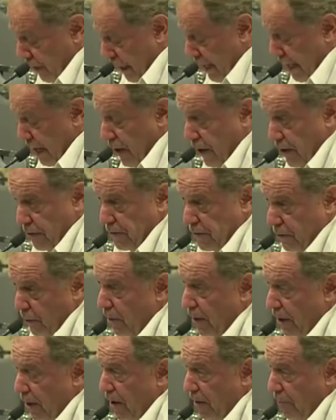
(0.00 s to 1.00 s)
lead on
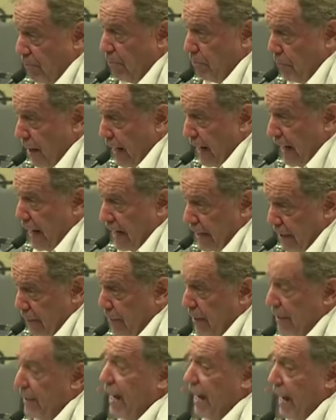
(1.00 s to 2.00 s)
to my
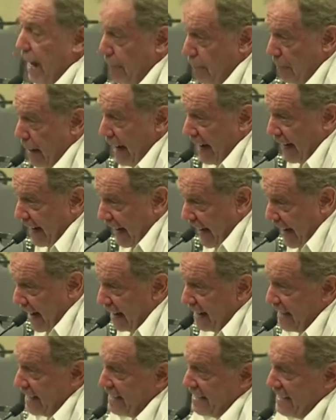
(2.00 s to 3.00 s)
argument about
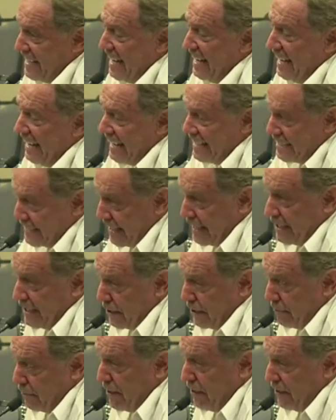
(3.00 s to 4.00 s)
any dealings in
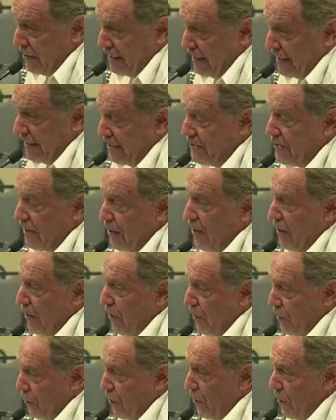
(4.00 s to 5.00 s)
communities
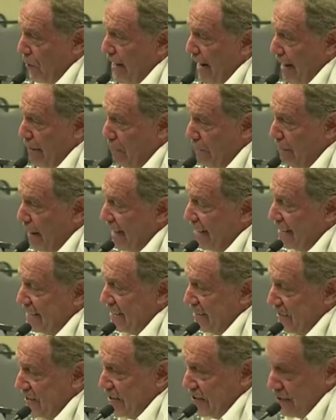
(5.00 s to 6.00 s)
will come back
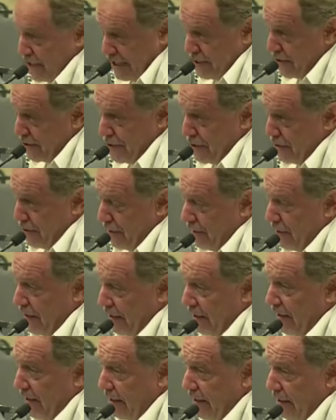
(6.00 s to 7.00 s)
to this issue
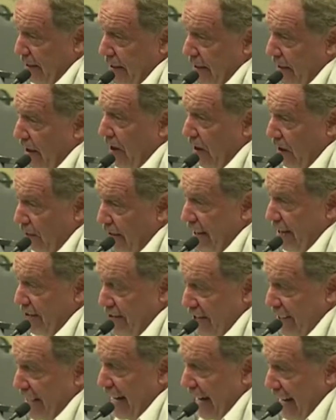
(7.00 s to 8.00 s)
of
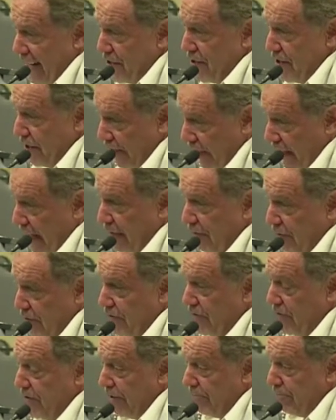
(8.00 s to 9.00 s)
education
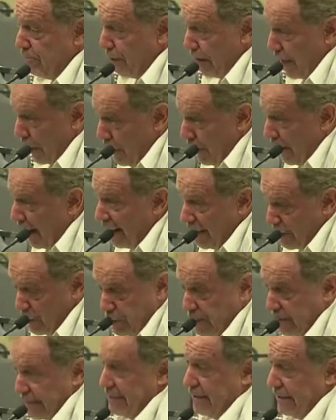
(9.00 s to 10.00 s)
levels and
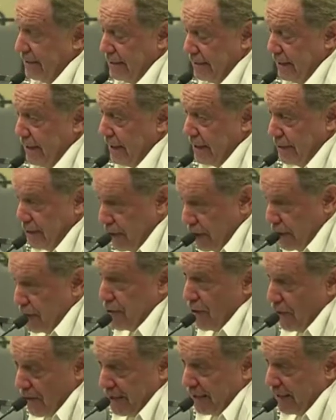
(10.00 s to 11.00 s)
prerequisites to
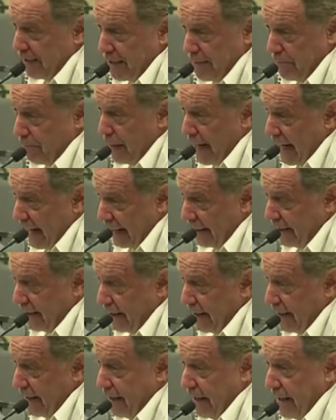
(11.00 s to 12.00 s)
join a debate.
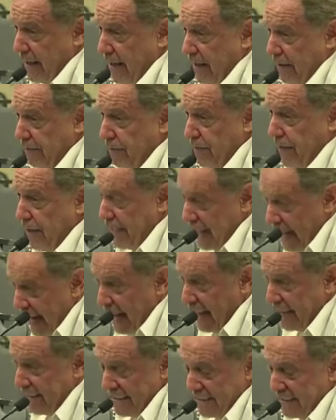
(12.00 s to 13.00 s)
If you
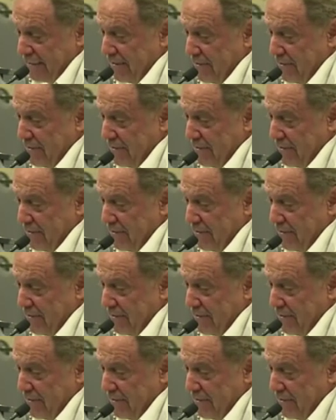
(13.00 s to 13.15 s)
can't